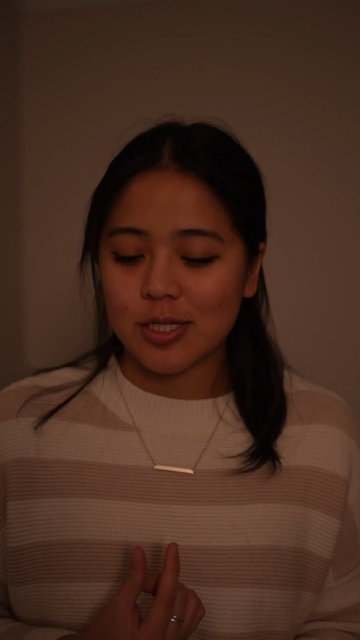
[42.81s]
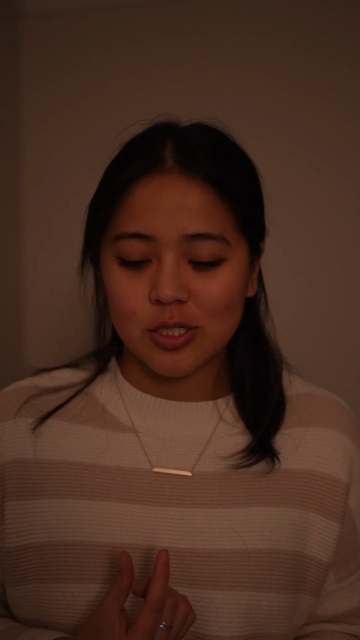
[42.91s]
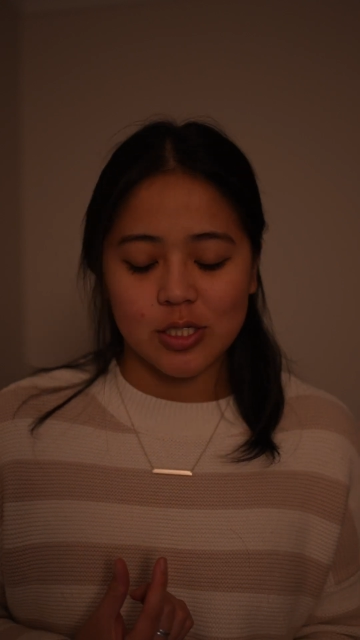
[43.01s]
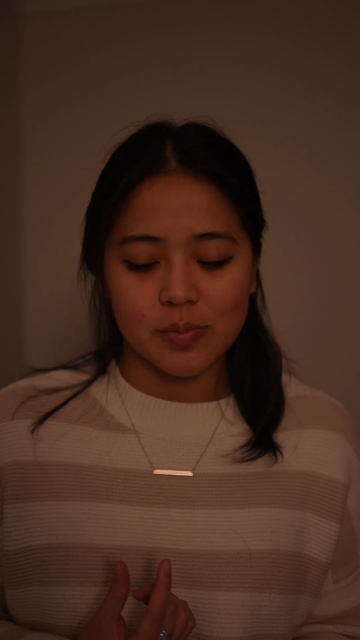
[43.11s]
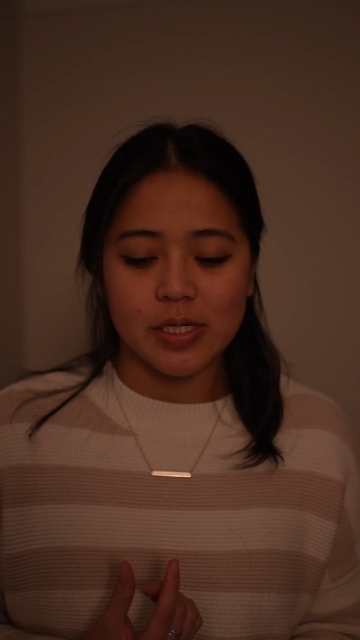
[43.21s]

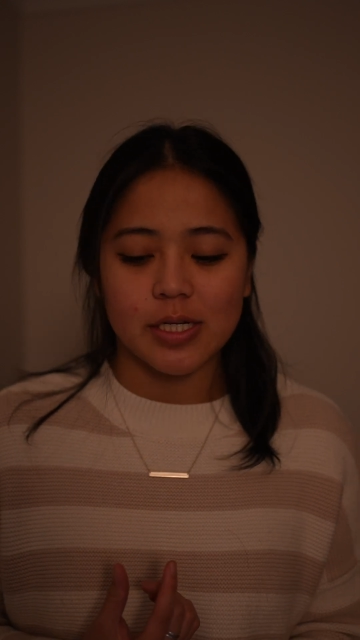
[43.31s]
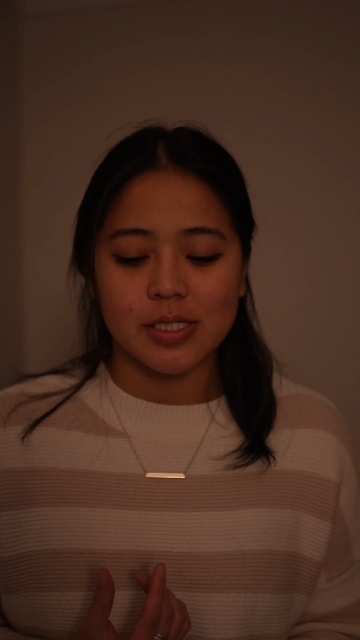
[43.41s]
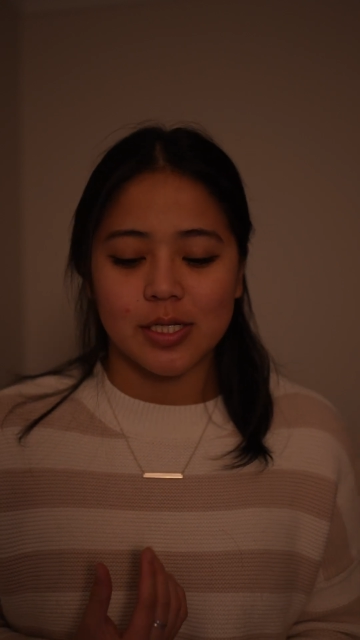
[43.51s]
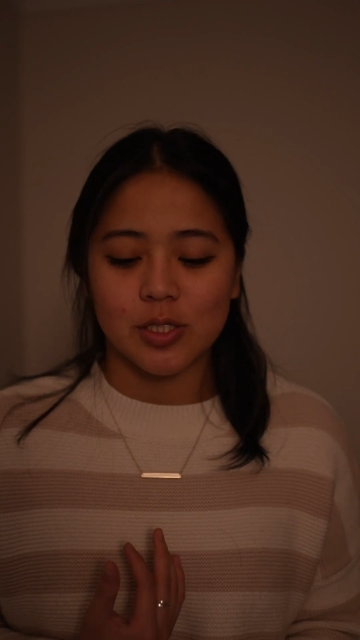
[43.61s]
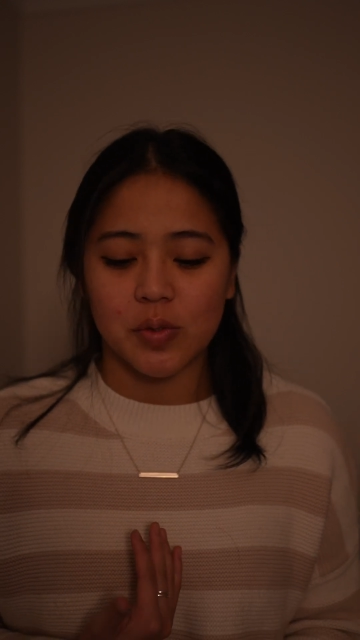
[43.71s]
just
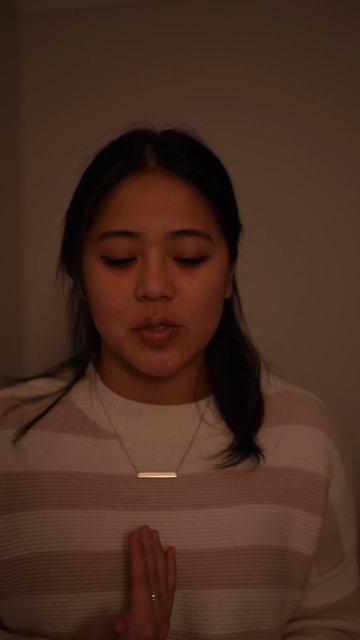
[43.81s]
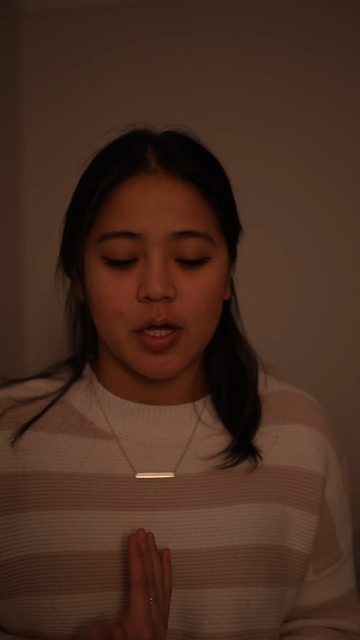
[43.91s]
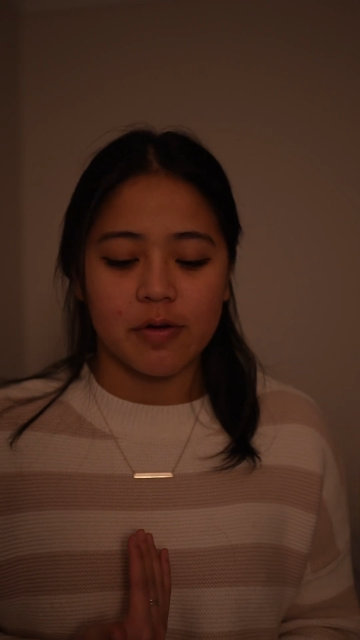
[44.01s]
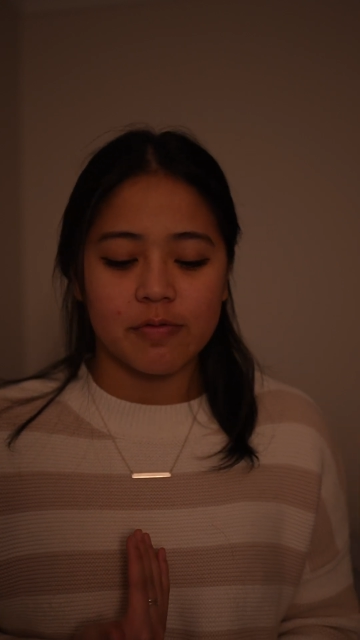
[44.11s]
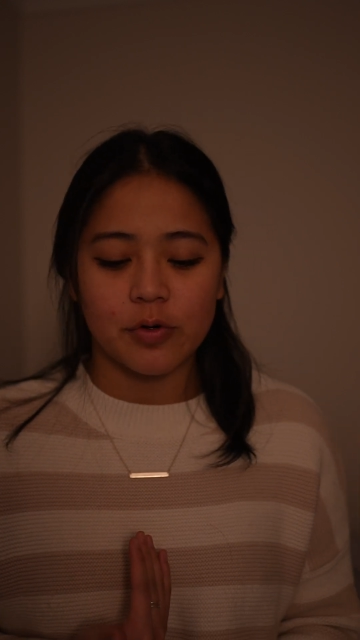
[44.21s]
because I don't
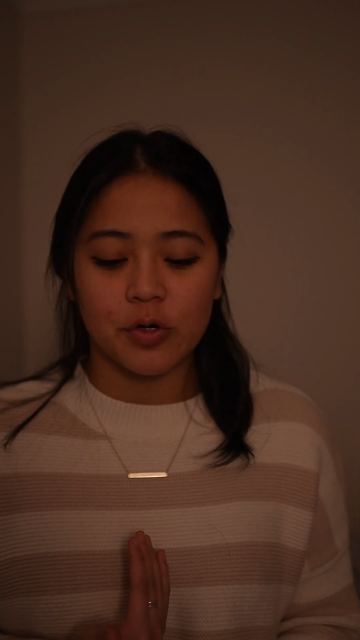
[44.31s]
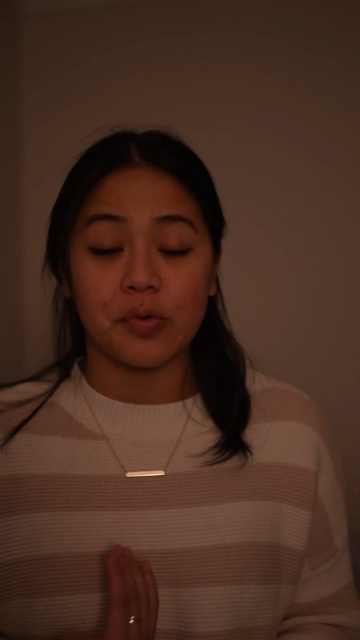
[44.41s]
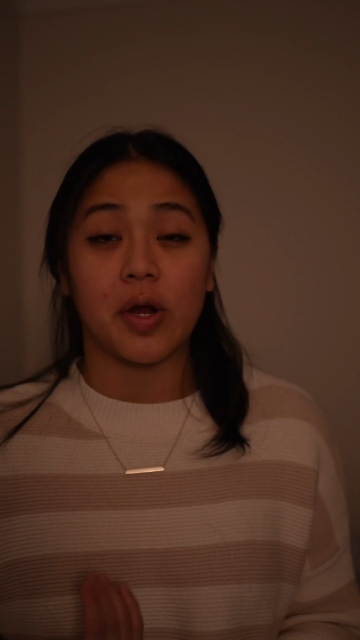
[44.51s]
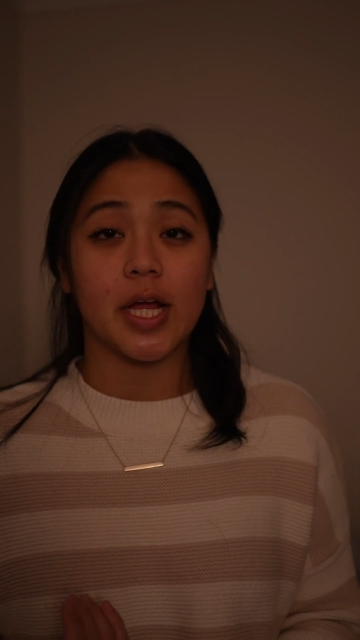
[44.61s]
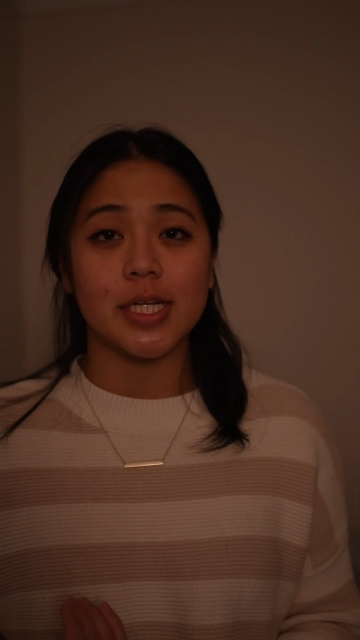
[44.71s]
love
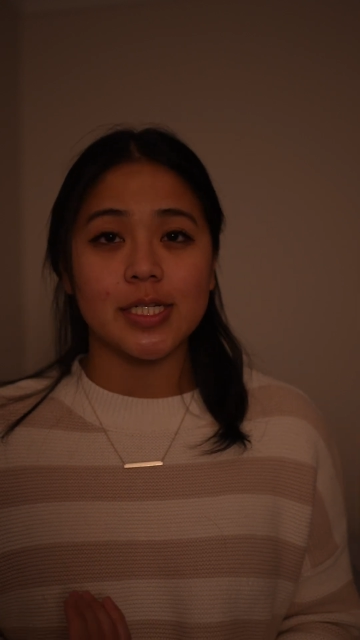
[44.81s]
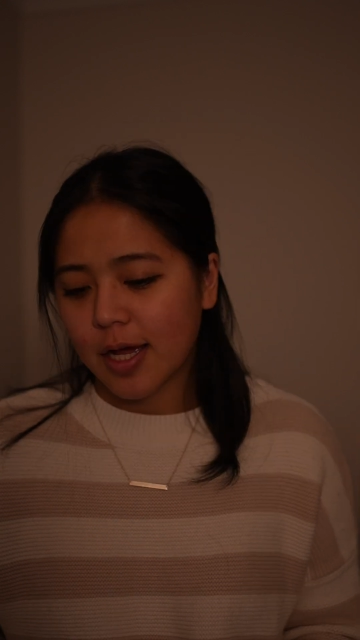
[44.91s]
grain.